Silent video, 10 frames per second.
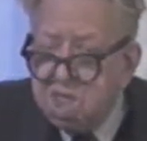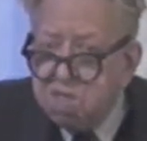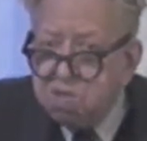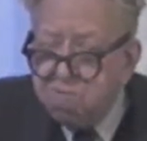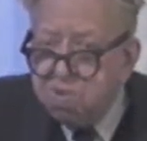
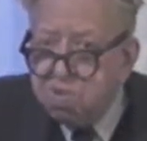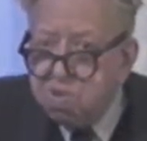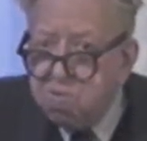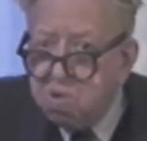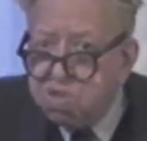tribute to
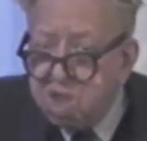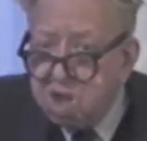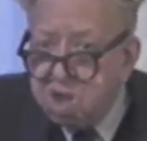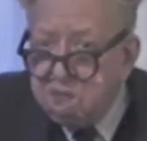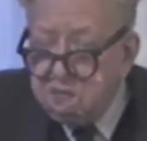
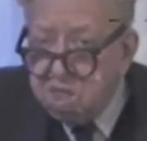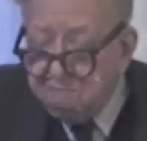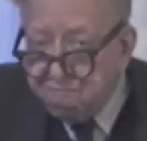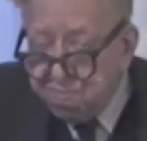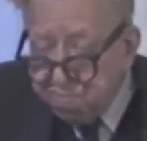Mozart
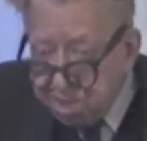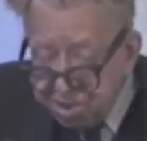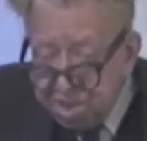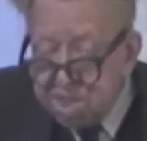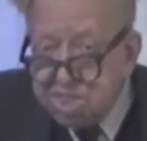
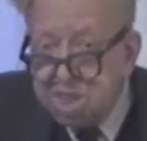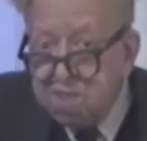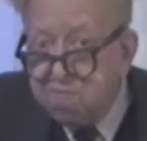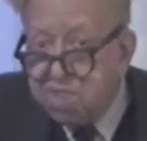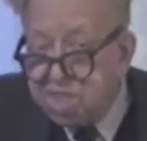and things that
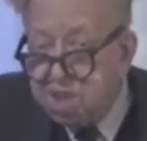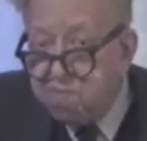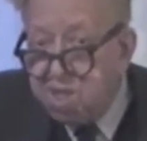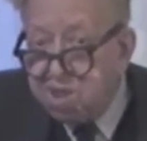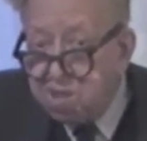have been said
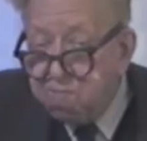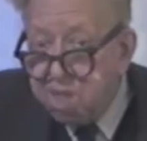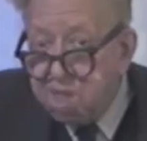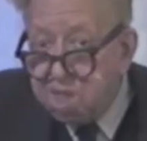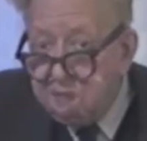about him
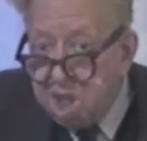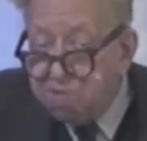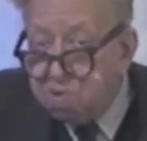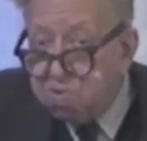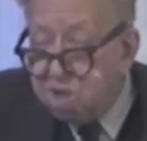by
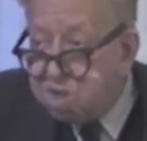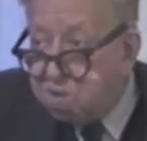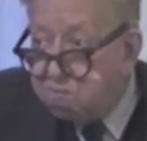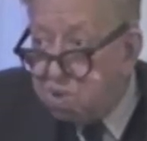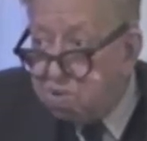other great
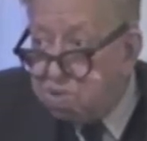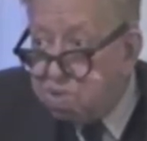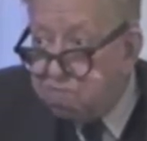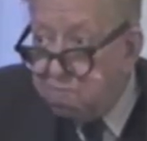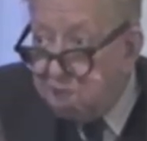
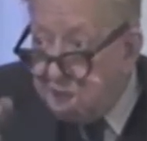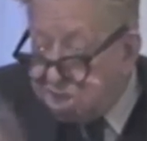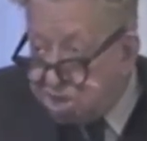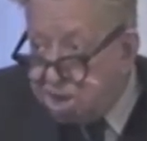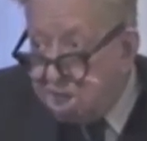composers,
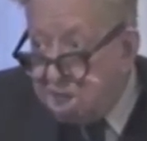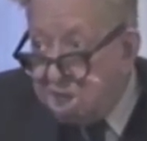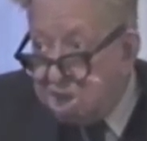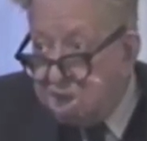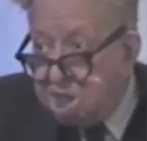Haydn
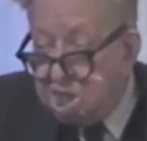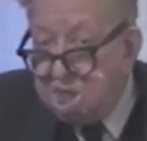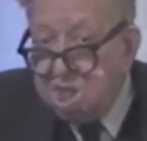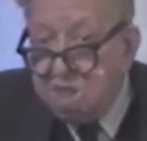on. Mm -hmm.